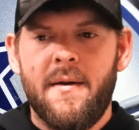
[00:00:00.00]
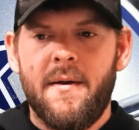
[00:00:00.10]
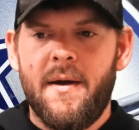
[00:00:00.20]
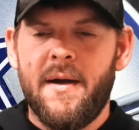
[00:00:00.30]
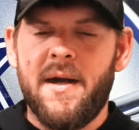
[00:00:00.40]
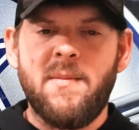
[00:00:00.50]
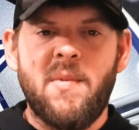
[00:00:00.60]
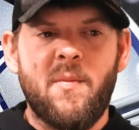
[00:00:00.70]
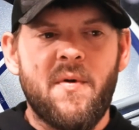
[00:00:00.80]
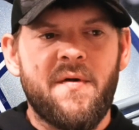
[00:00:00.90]
I can't
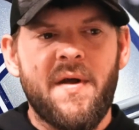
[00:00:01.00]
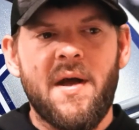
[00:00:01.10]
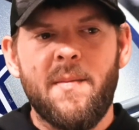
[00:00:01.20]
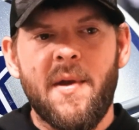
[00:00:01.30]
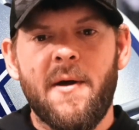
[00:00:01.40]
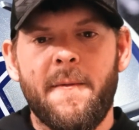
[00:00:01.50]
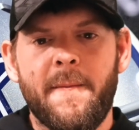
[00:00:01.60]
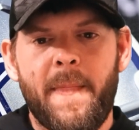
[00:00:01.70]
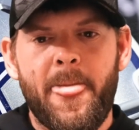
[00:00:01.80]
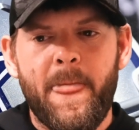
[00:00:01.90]
remember his name
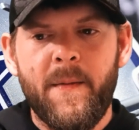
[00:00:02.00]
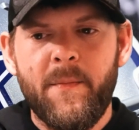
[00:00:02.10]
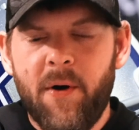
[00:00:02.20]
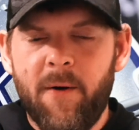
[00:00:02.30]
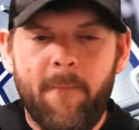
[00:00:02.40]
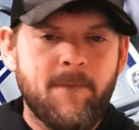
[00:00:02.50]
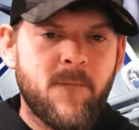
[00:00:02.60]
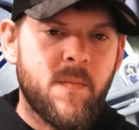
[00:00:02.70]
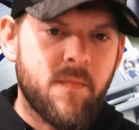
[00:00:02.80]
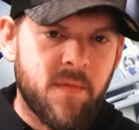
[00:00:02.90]
now, but
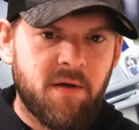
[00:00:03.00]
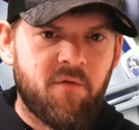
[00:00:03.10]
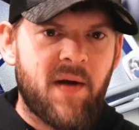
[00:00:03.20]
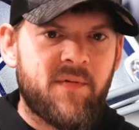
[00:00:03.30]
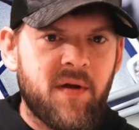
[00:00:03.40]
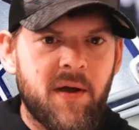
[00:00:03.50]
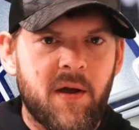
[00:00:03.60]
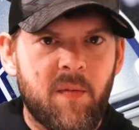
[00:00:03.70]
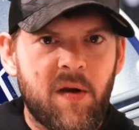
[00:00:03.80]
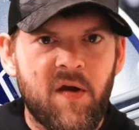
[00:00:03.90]
they drafted
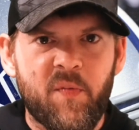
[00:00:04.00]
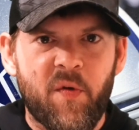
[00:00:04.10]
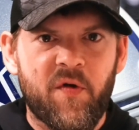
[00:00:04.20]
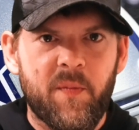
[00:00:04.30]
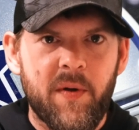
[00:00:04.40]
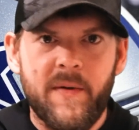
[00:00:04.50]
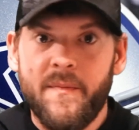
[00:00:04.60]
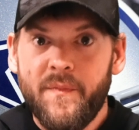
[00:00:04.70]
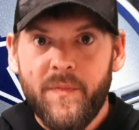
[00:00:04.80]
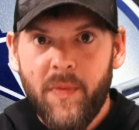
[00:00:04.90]
him, and he's supposed to
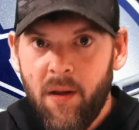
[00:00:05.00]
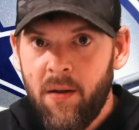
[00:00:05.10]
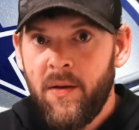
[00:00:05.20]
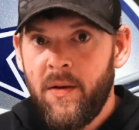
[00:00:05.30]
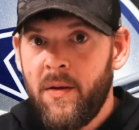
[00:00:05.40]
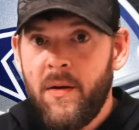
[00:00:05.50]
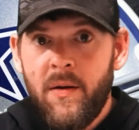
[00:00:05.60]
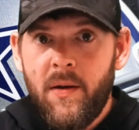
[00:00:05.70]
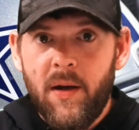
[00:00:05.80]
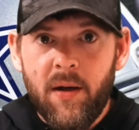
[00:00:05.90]
be,
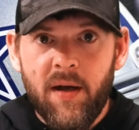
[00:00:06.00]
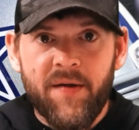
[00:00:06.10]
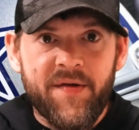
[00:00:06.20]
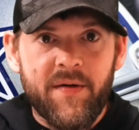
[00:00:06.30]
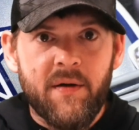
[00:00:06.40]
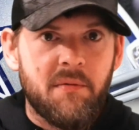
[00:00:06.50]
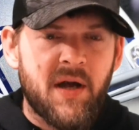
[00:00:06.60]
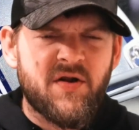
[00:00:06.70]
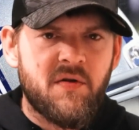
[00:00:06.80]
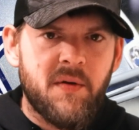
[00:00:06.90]
I guess,
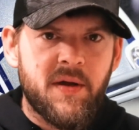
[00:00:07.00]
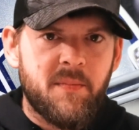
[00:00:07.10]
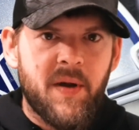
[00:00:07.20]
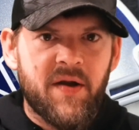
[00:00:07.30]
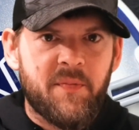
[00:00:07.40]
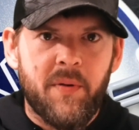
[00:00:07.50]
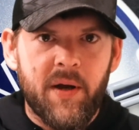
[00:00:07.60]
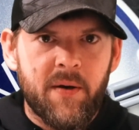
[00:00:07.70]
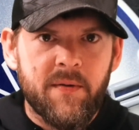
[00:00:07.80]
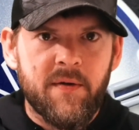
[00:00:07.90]
allegedly the best
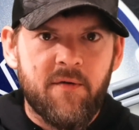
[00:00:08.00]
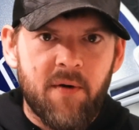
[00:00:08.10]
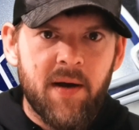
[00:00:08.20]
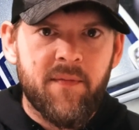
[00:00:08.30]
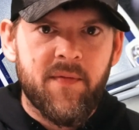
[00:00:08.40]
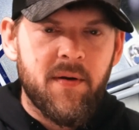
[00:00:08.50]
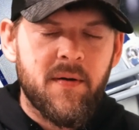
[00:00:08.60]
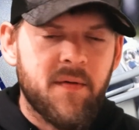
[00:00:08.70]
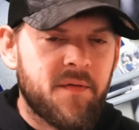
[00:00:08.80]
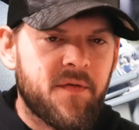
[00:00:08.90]
player in the draft.
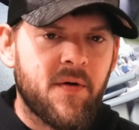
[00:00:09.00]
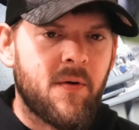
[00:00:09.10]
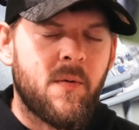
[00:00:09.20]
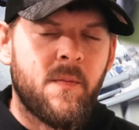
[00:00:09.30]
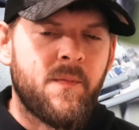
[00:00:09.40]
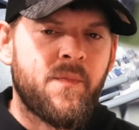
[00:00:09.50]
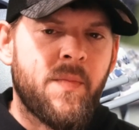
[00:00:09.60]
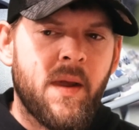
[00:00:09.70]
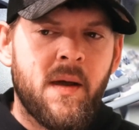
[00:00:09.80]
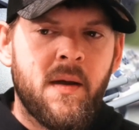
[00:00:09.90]
So,
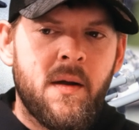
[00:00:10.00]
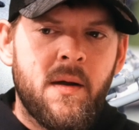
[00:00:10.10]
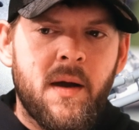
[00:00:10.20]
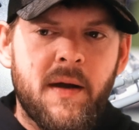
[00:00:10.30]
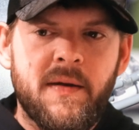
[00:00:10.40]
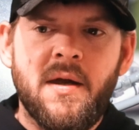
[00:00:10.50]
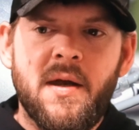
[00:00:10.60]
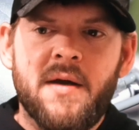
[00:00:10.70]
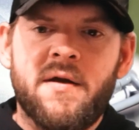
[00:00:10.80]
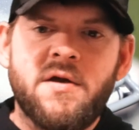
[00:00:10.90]
and then
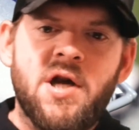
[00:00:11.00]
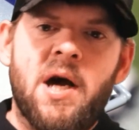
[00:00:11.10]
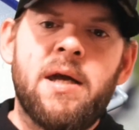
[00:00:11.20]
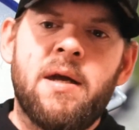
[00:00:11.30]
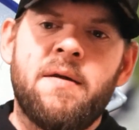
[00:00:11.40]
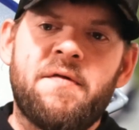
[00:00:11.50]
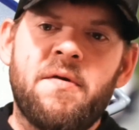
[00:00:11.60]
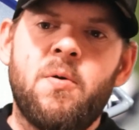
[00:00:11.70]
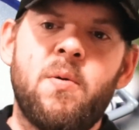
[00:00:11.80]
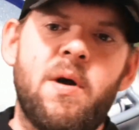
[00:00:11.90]
you got the
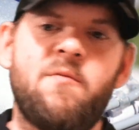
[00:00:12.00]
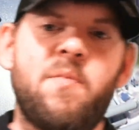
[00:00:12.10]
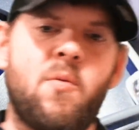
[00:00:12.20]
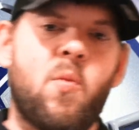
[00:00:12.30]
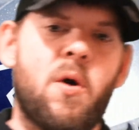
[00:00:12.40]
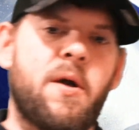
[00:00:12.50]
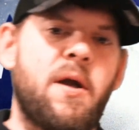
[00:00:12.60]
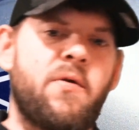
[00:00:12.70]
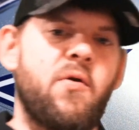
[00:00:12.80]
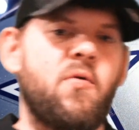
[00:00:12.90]
Giants, who have been
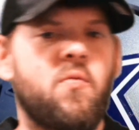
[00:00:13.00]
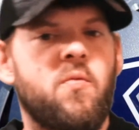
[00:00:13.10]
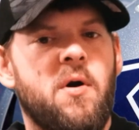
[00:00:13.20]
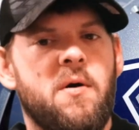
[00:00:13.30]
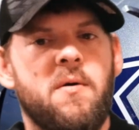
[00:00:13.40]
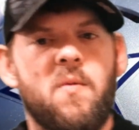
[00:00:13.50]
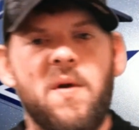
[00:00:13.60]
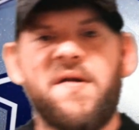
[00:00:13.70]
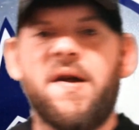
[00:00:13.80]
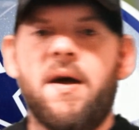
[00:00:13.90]
working to
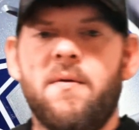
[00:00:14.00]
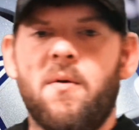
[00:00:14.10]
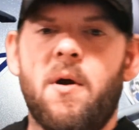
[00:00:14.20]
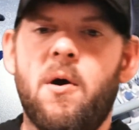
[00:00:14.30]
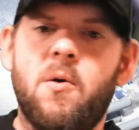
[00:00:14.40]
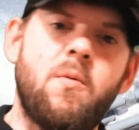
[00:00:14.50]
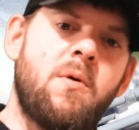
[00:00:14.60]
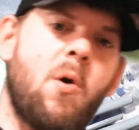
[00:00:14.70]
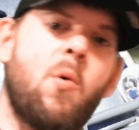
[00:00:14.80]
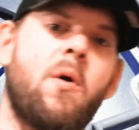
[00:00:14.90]
re-sign their
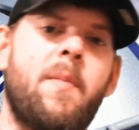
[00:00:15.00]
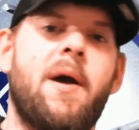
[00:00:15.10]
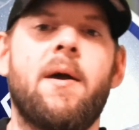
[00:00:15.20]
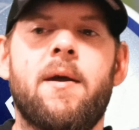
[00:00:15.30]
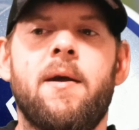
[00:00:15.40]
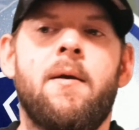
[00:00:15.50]
own quarterback.